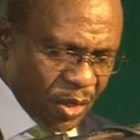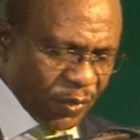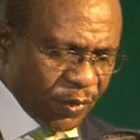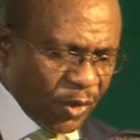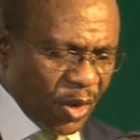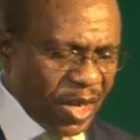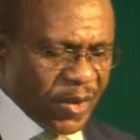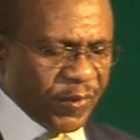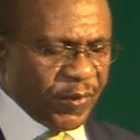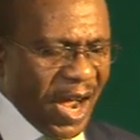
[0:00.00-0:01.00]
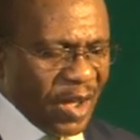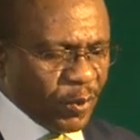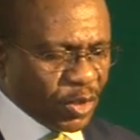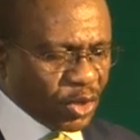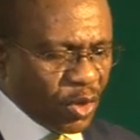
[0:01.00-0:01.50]
following the
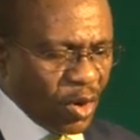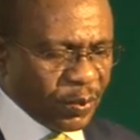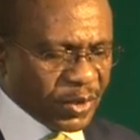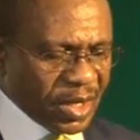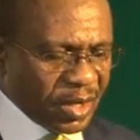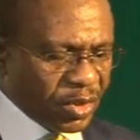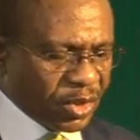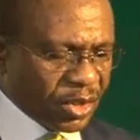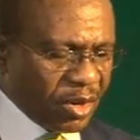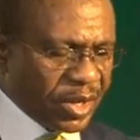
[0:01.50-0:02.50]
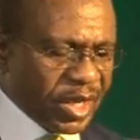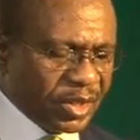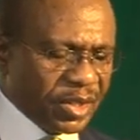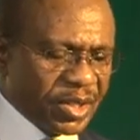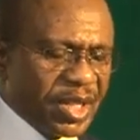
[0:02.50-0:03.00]
5.01% growth recorded
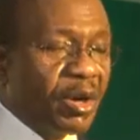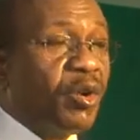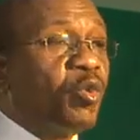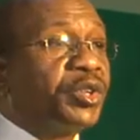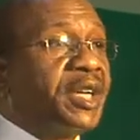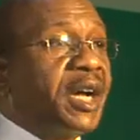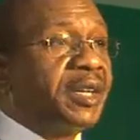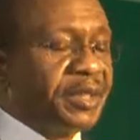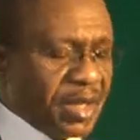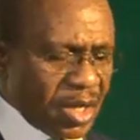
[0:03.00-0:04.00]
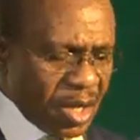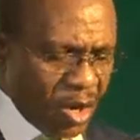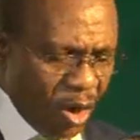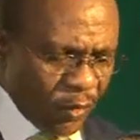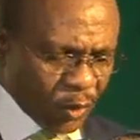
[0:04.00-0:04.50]
during the second quarter
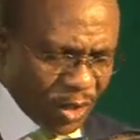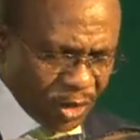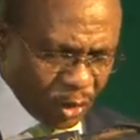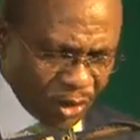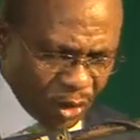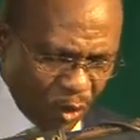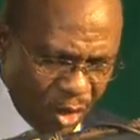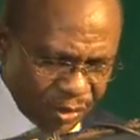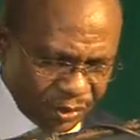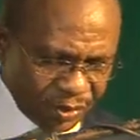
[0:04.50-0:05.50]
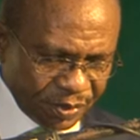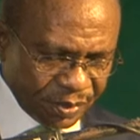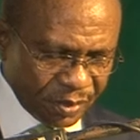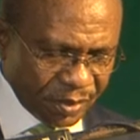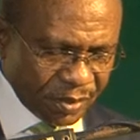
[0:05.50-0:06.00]
of 2021.
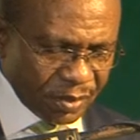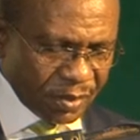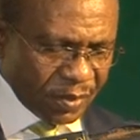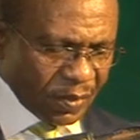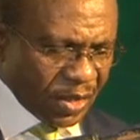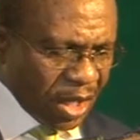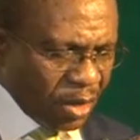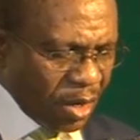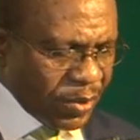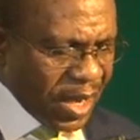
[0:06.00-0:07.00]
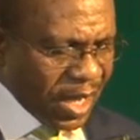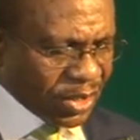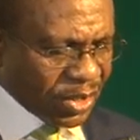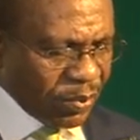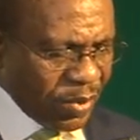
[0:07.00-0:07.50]
The economy has
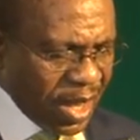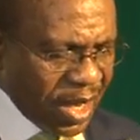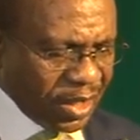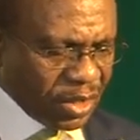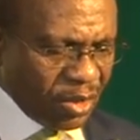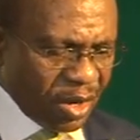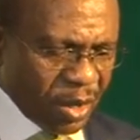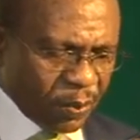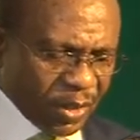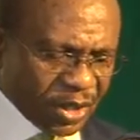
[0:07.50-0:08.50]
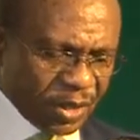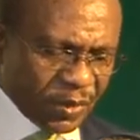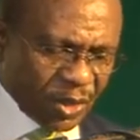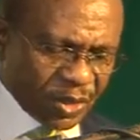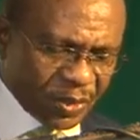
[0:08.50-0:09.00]
remained on a positive
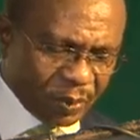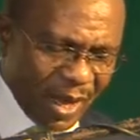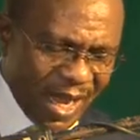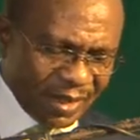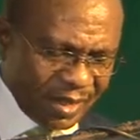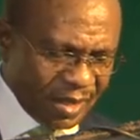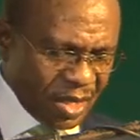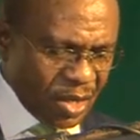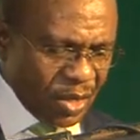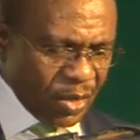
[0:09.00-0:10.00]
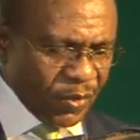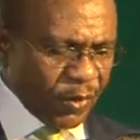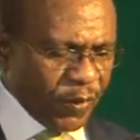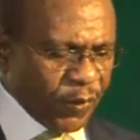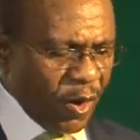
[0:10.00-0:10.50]
growth path for
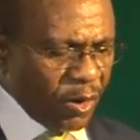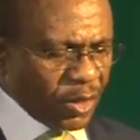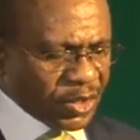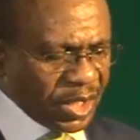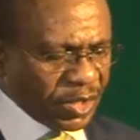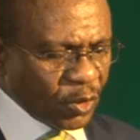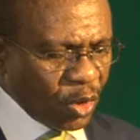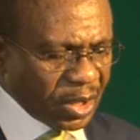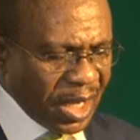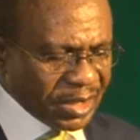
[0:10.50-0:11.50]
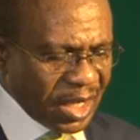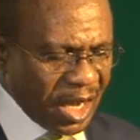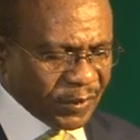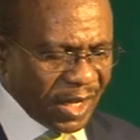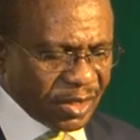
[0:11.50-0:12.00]
4 consecutive quarters
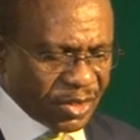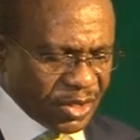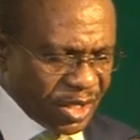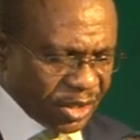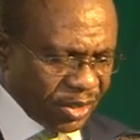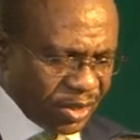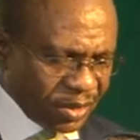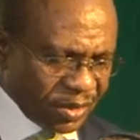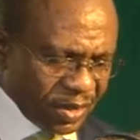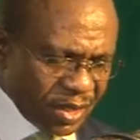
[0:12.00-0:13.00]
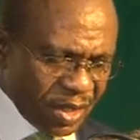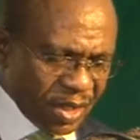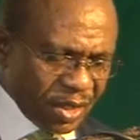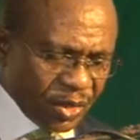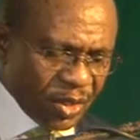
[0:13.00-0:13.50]
after the recession
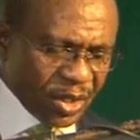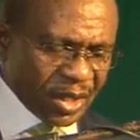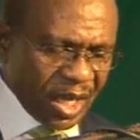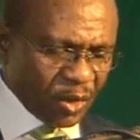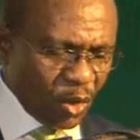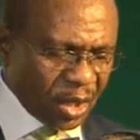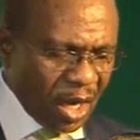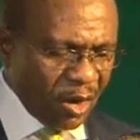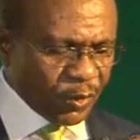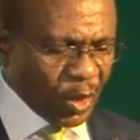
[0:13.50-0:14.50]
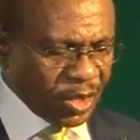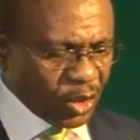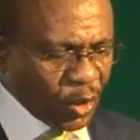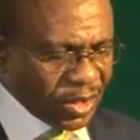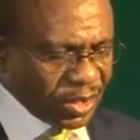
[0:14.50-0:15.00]
during the third quarter of
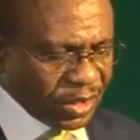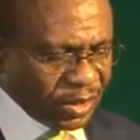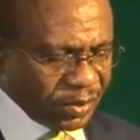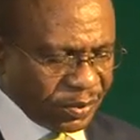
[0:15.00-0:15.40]
2020.